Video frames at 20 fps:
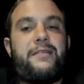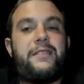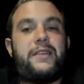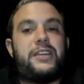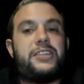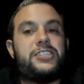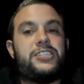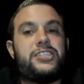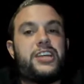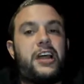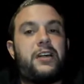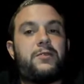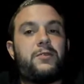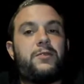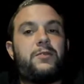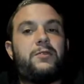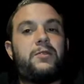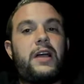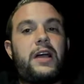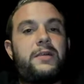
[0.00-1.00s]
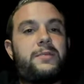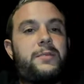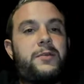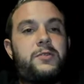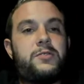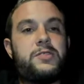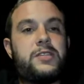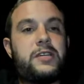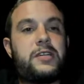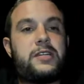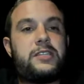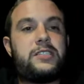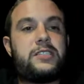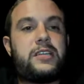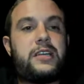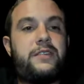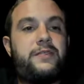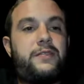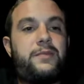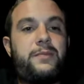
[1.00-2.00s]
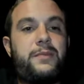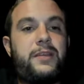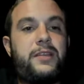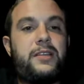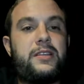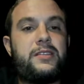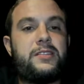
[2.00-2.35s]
in general. Like, music has given me